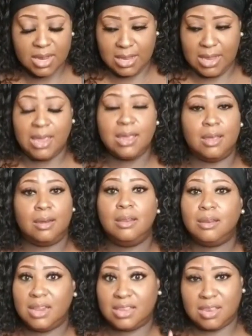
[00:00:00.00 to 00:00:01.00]
again,
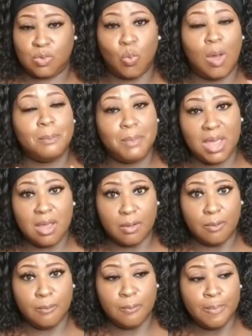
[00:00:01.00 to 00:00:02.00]
this is one
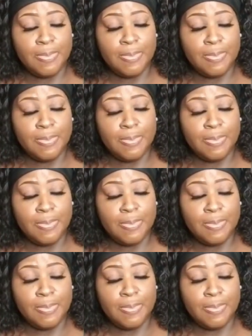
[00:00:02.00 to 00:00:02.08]
meal,